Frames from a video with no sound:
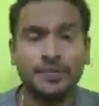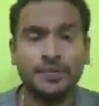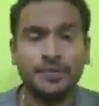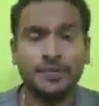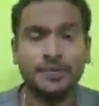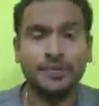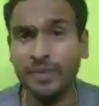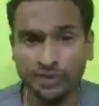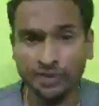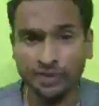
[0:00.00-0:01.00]
I have
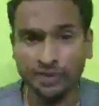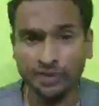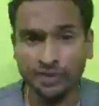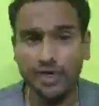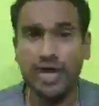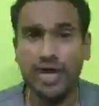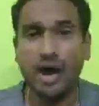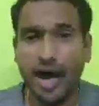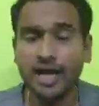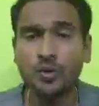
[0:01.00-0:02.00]
mentioned there,
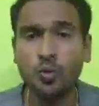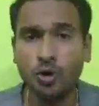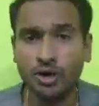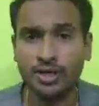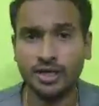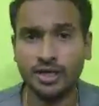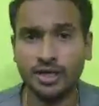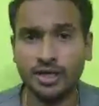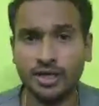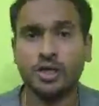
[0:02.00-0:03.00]
I wanted
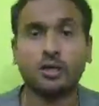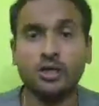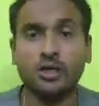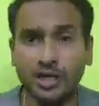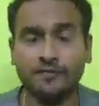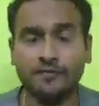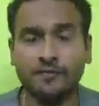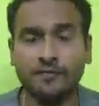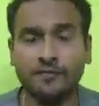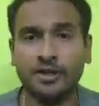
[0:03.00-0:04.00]
to gift
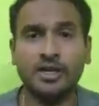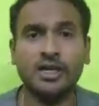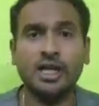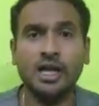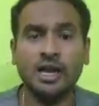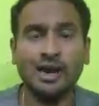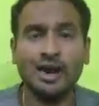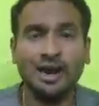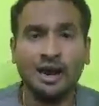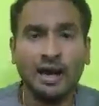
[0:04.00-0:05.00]
a
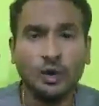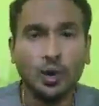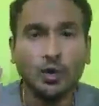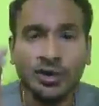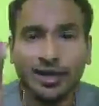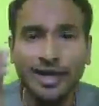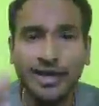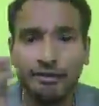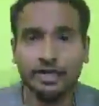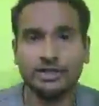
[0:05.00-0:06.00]
gold
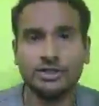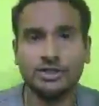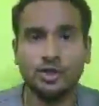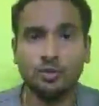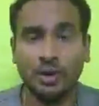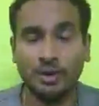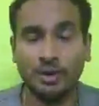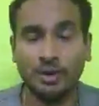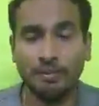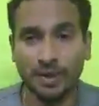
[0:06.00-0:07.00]
earrings to my mother
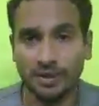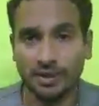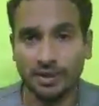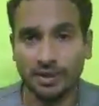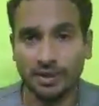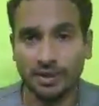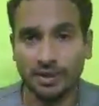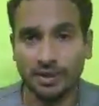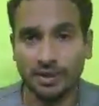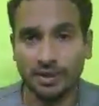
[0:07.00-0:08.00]
on the December.